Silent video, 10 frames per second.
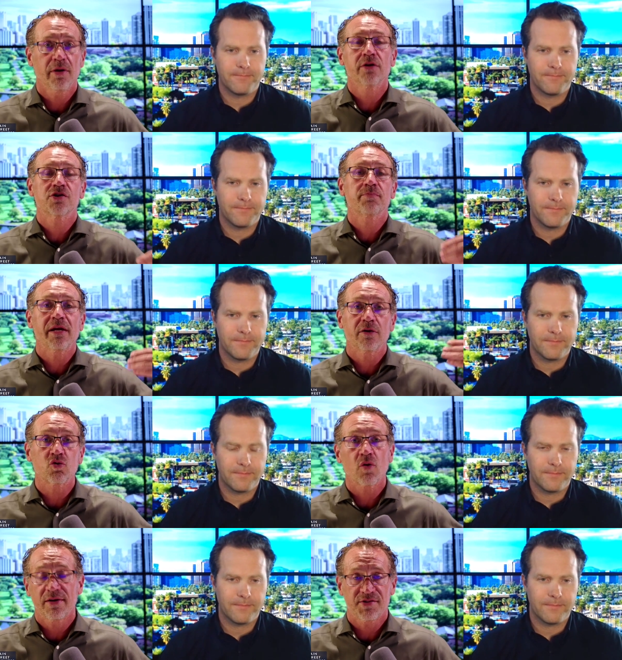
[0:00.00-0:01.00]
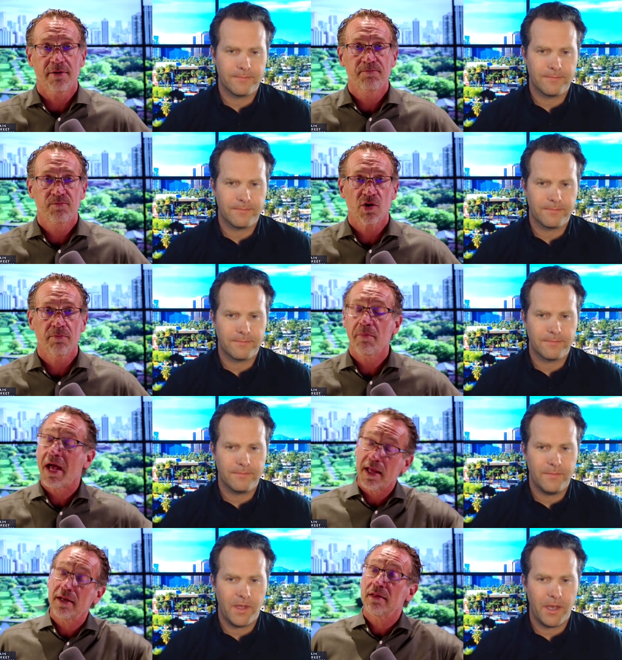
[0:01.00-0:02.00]
Speaker 1: and just being crazy. So, Matt,
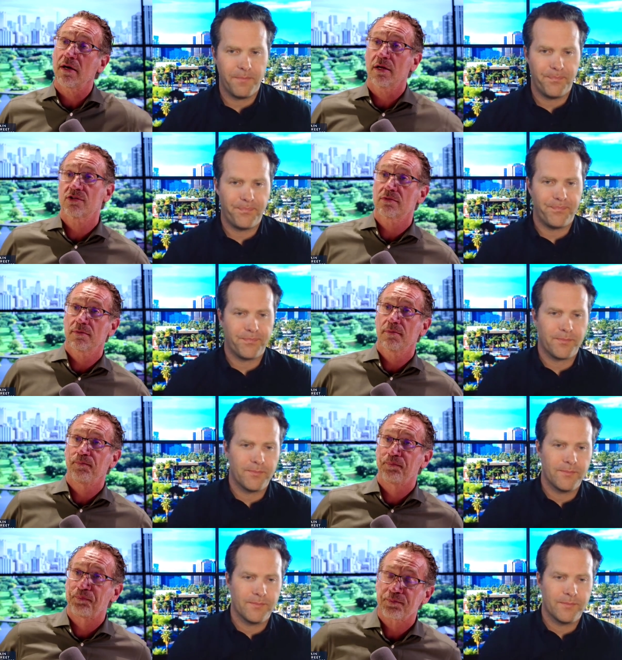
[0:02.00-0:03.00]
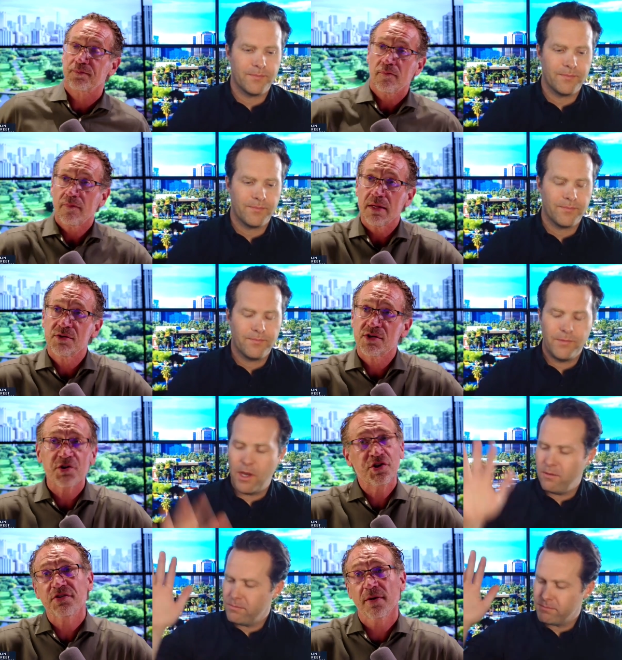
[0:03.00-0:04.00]
any yeah. thoughts? touch
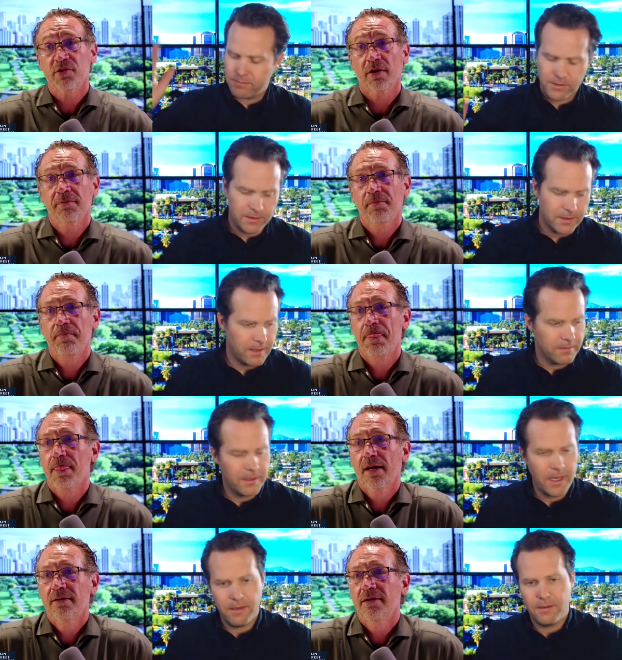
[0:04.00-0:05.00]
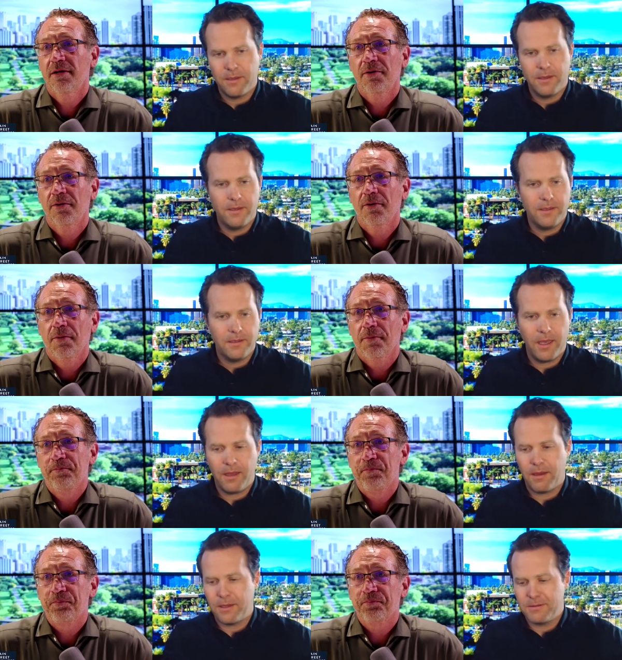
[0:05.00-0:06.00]
no. subject.
Speaker 2: Yeah. Yeah.
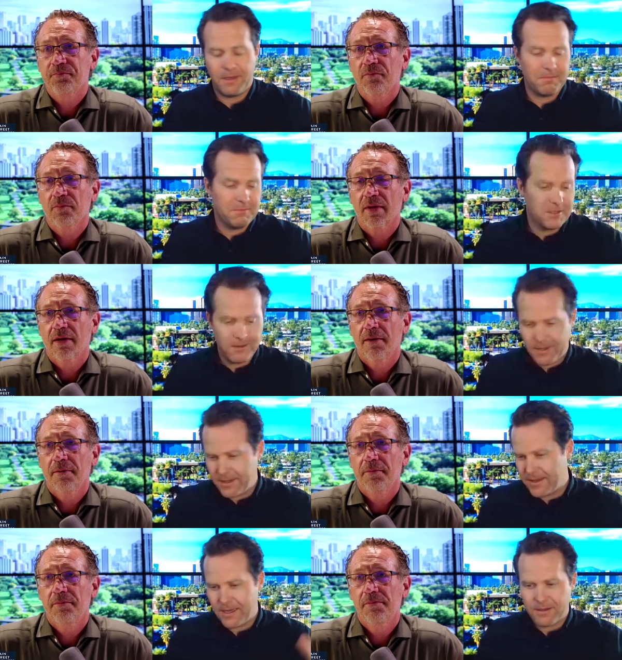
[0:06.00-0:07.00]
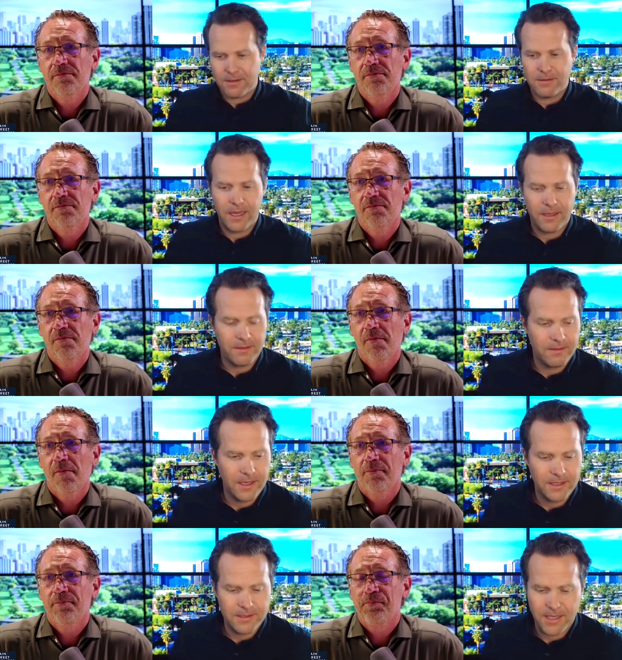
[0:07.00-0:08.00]
I, am just going to let that, that,
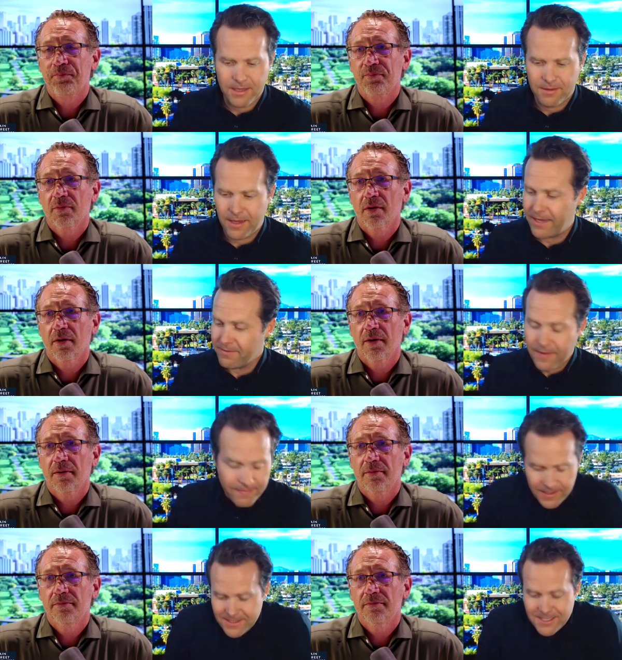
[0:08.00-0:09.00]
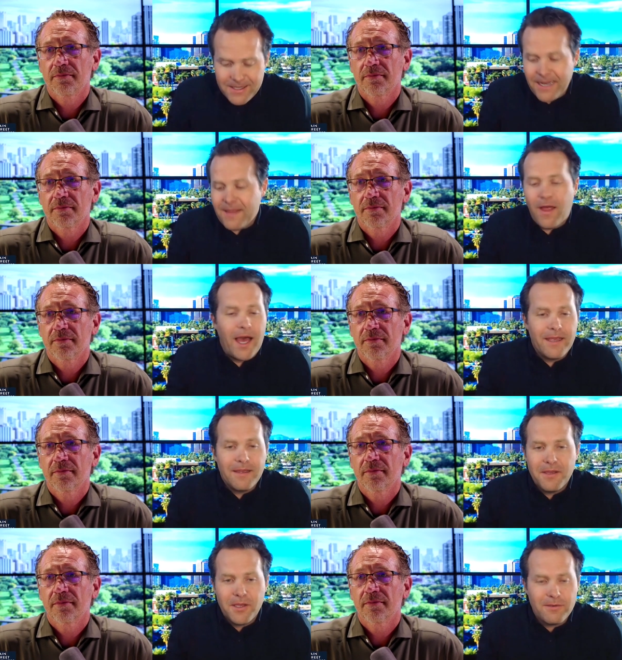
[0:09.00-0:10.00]
that sit just let it lie.
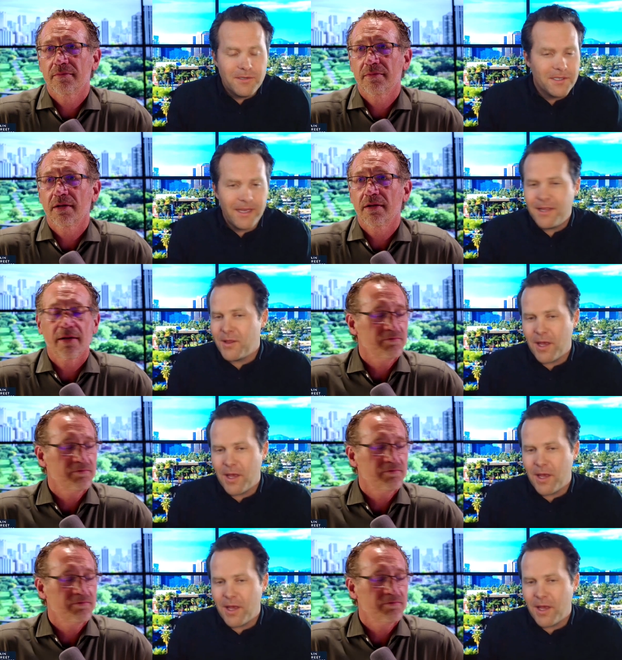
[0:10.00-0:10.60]
You know, just let it, let